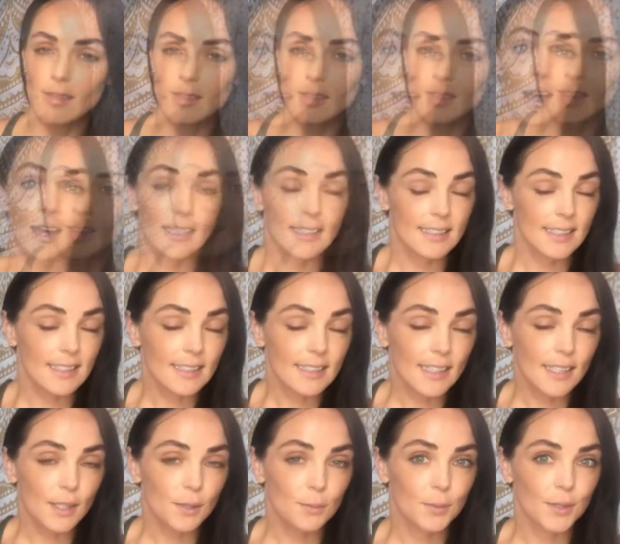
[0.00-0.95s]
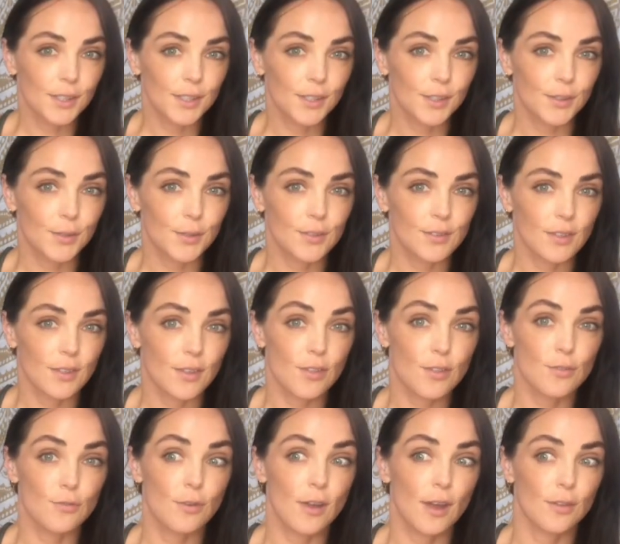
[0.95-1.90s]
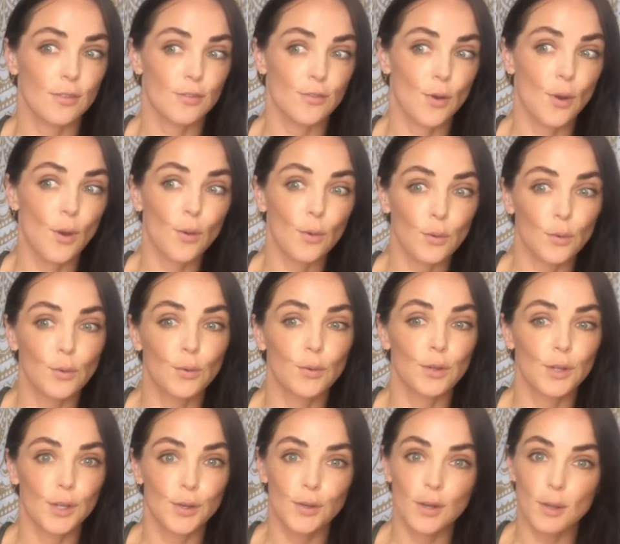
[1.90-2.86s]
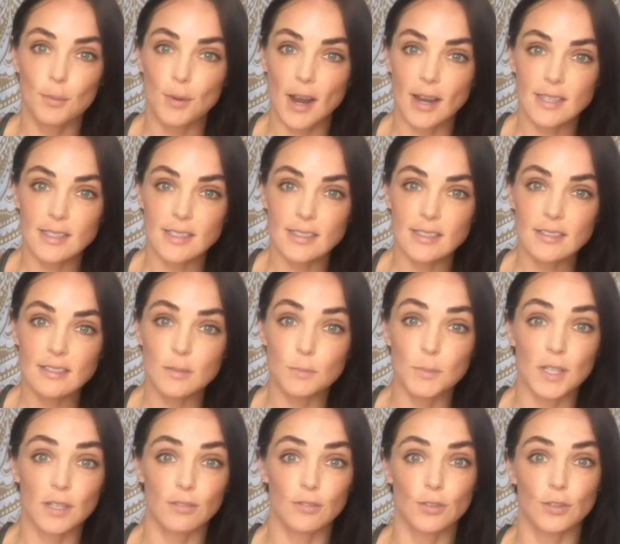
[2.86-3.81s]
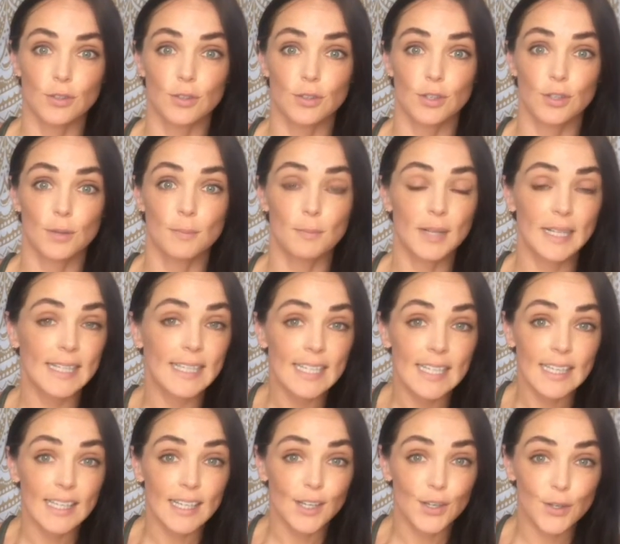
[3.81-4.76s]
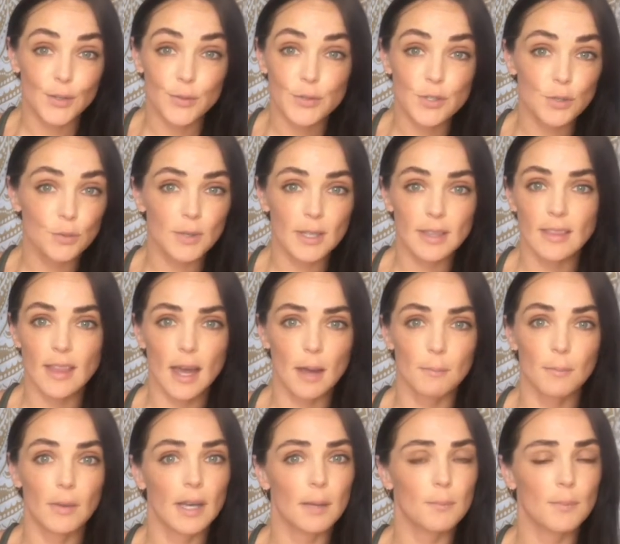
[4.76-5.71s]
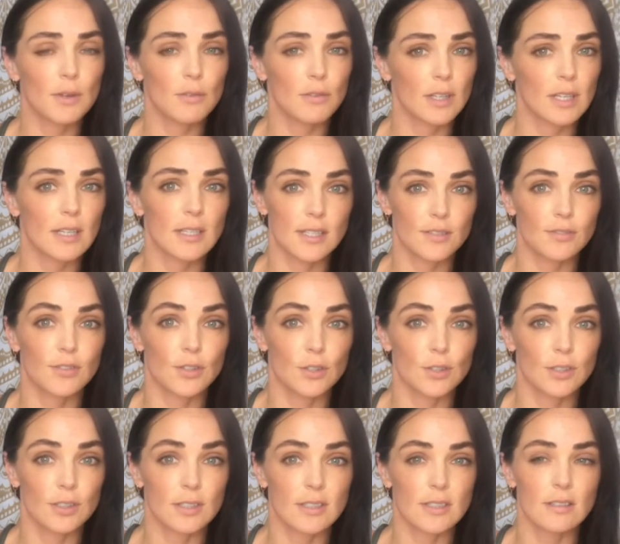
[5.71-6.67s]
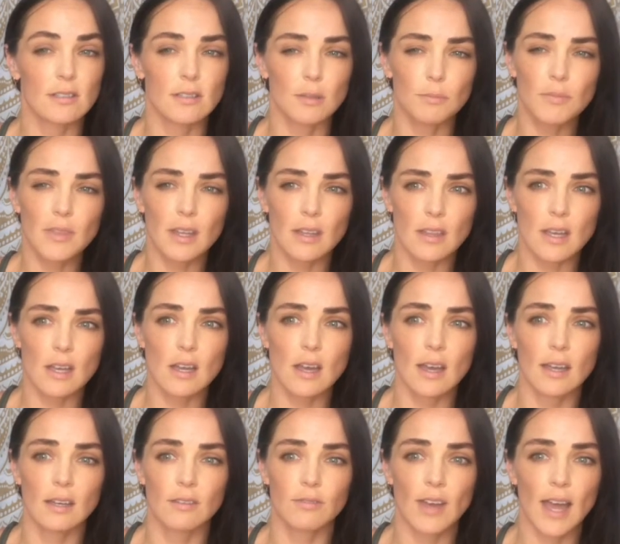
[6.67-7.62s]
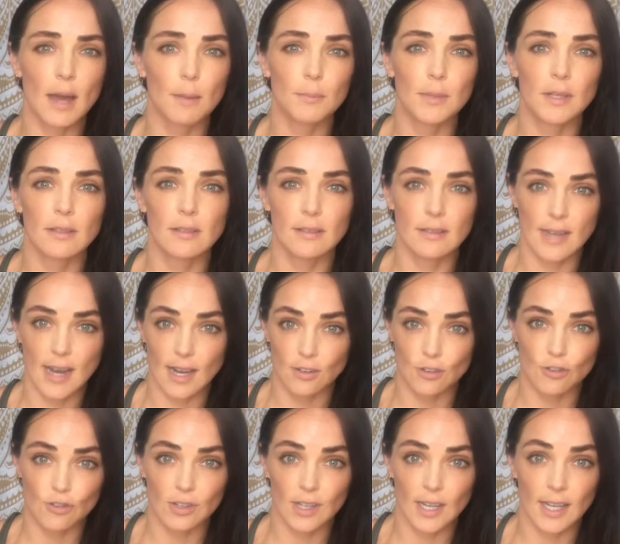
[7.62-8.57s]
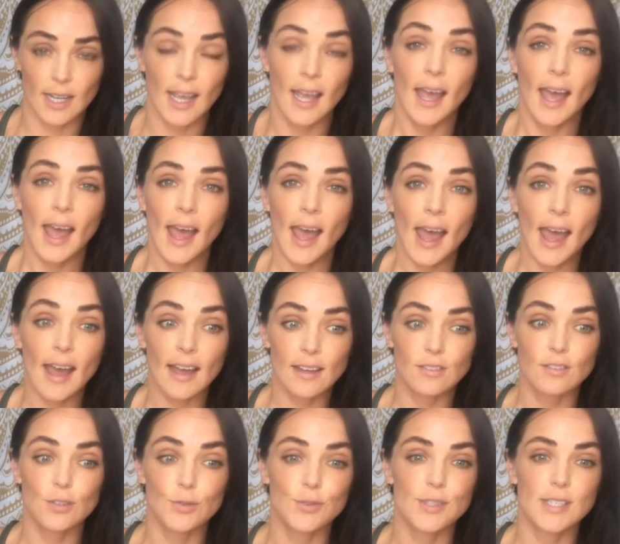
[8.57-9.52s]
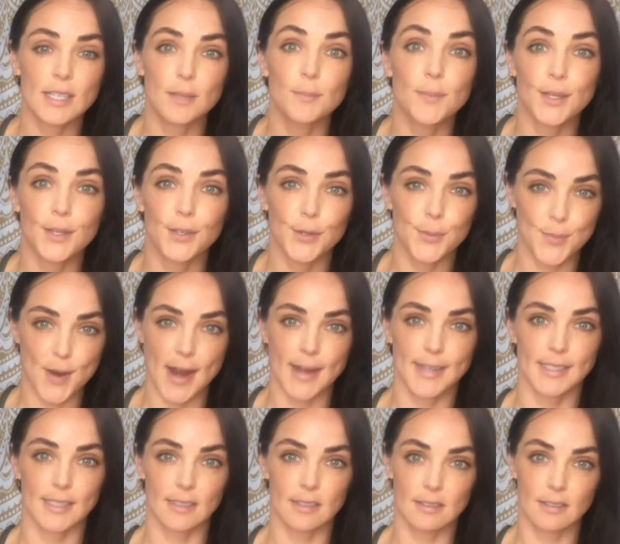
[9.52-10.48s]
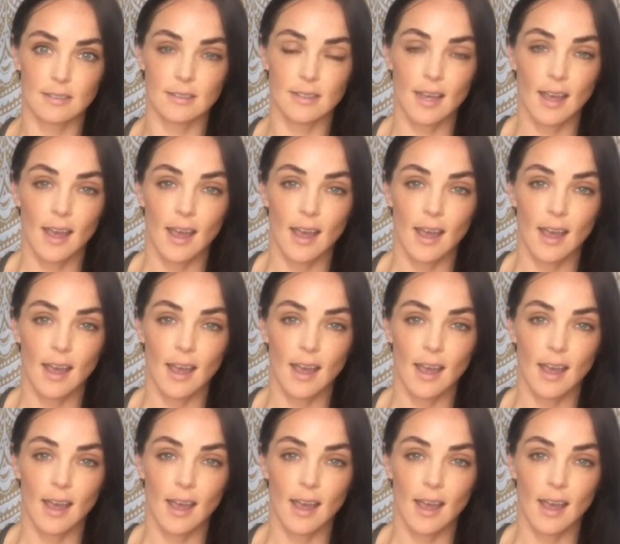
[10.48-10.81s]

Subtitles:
Ideally, you want to use it throughout the whole yoga practice, but if you're completely new to it, that might be really difficult. It's something that kind of happens naturally as you deepen your practice.